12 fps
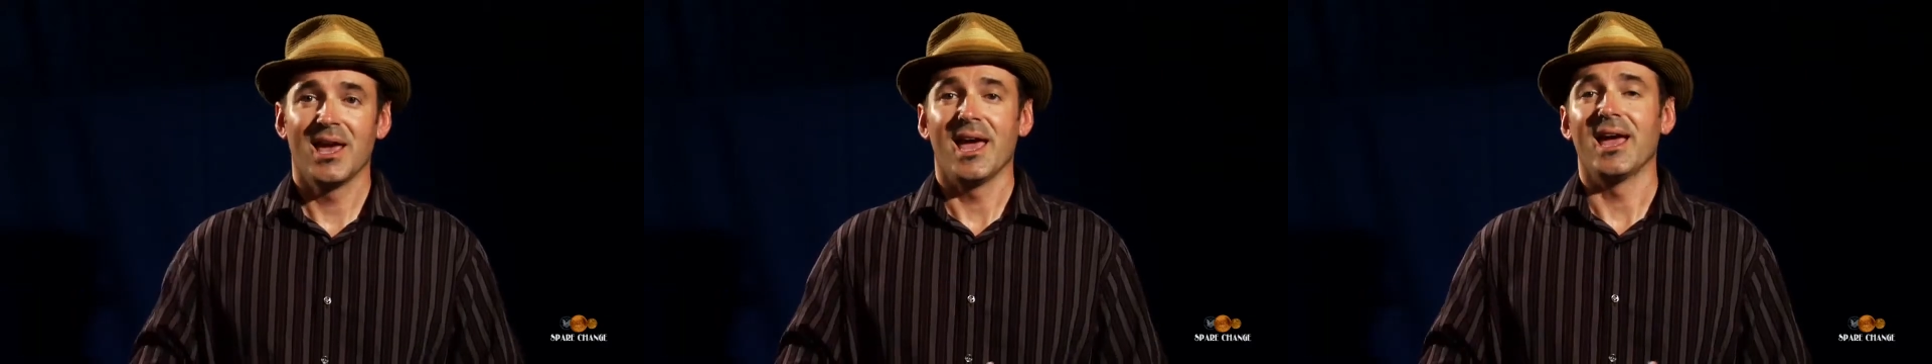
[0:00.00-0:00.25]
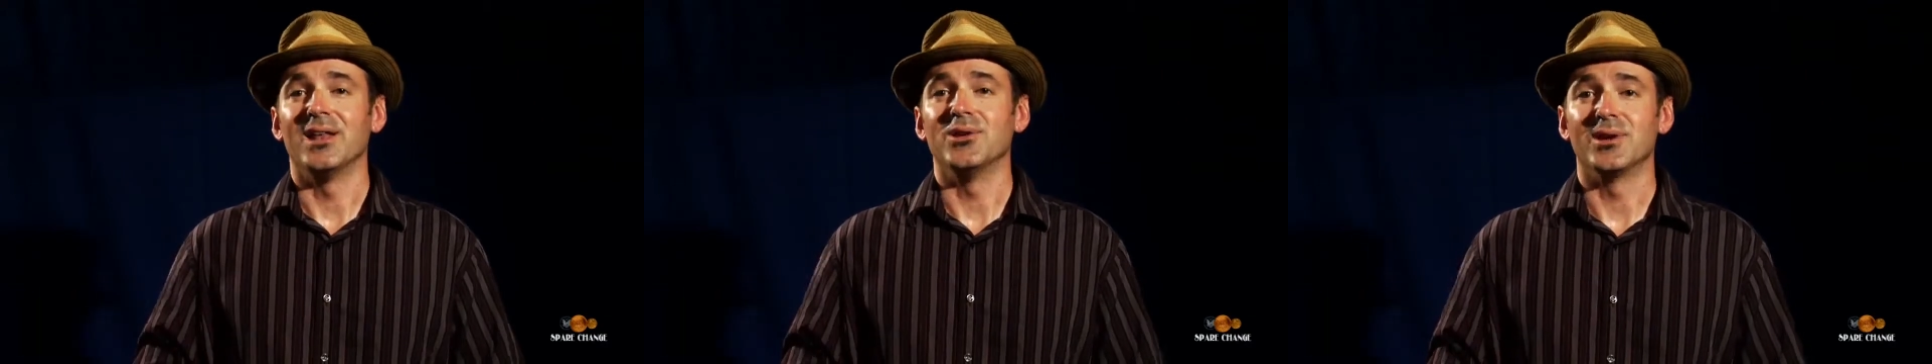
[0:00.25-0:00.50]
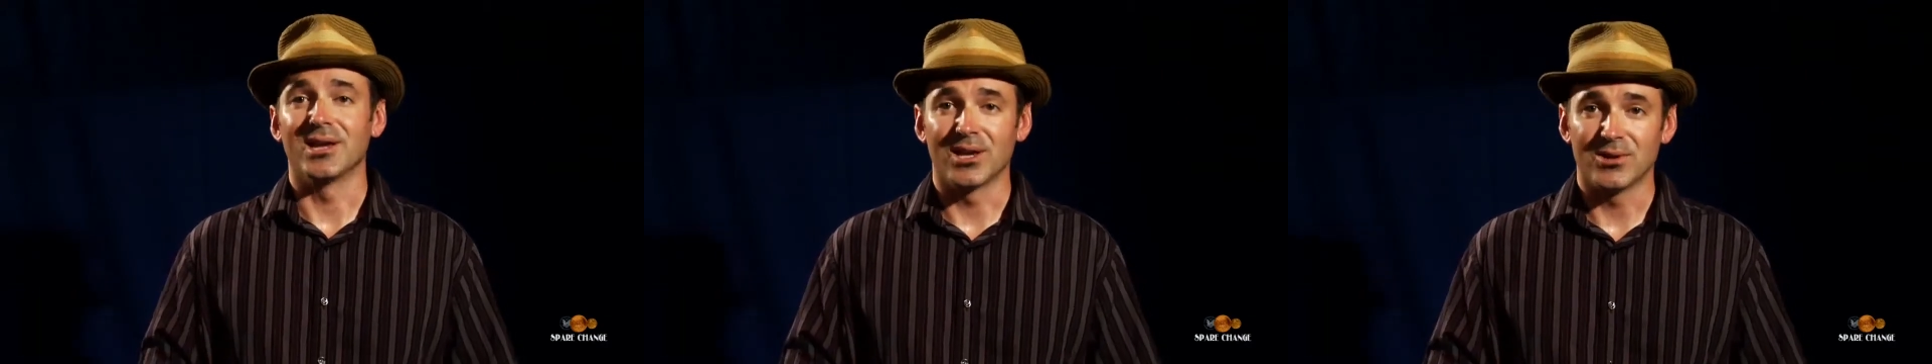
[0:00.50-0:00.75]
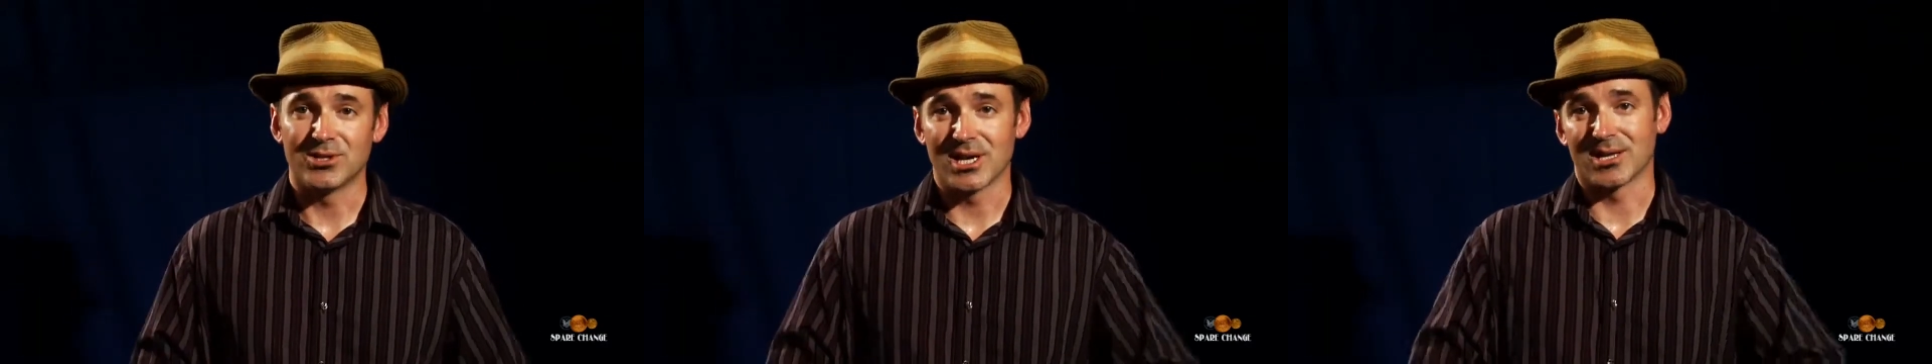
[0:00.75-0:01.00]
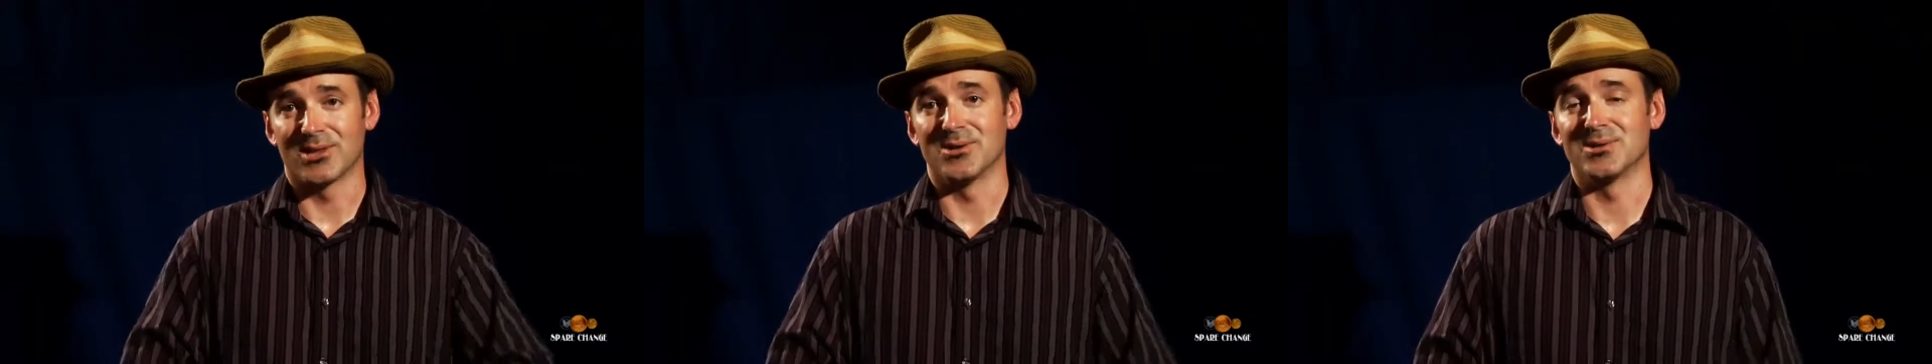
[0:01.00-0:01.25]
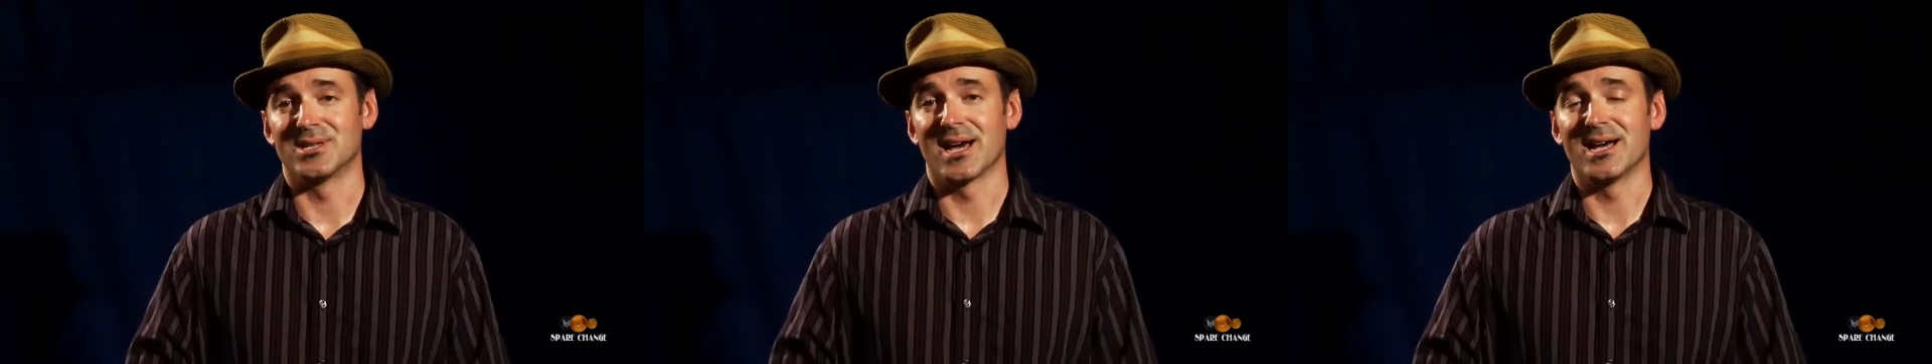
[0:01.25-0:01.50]
And you can go check
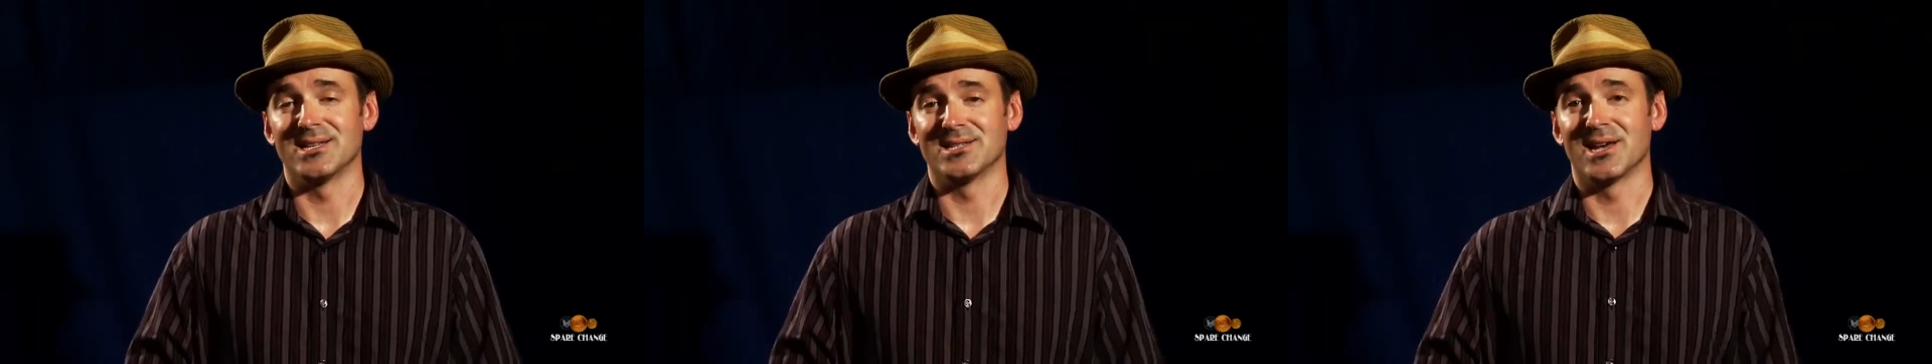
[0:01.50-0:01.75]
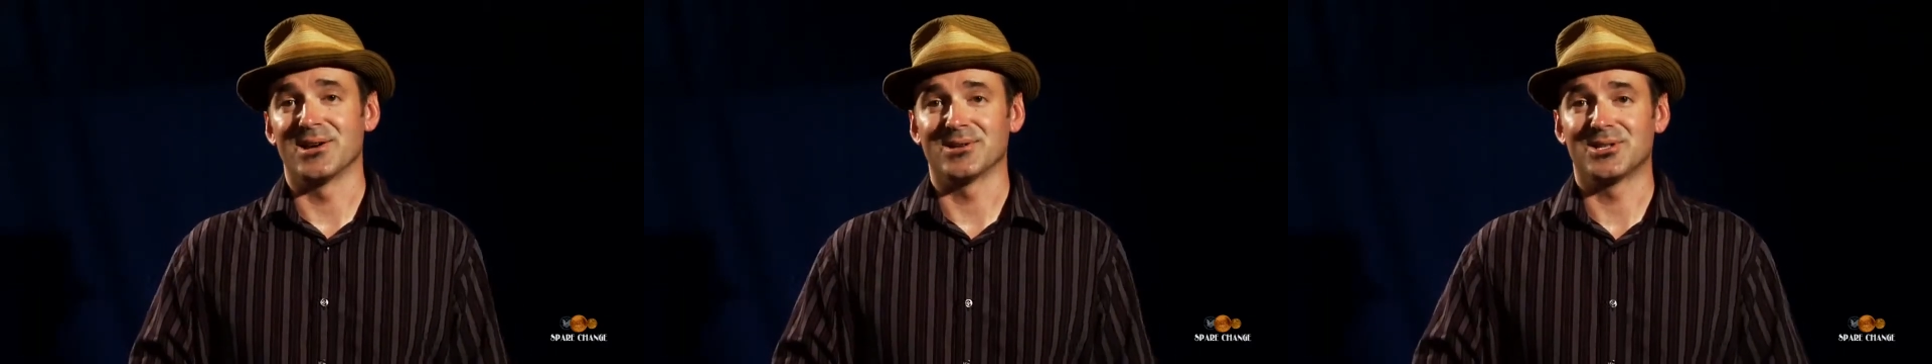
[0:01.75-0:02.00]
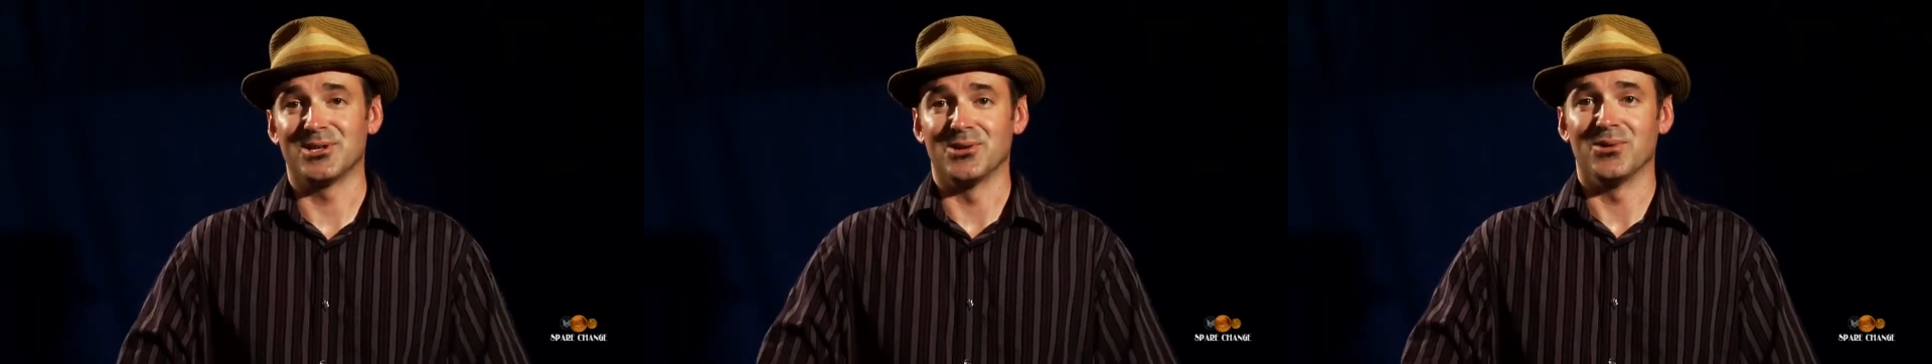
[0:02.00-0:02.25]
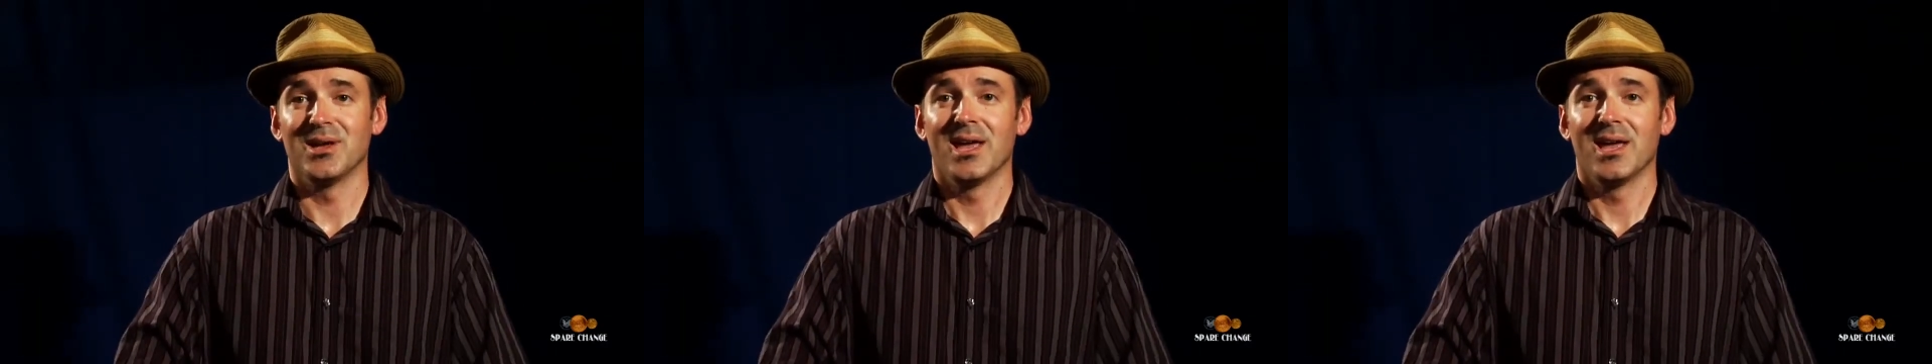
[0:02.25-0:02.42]
those guys out too.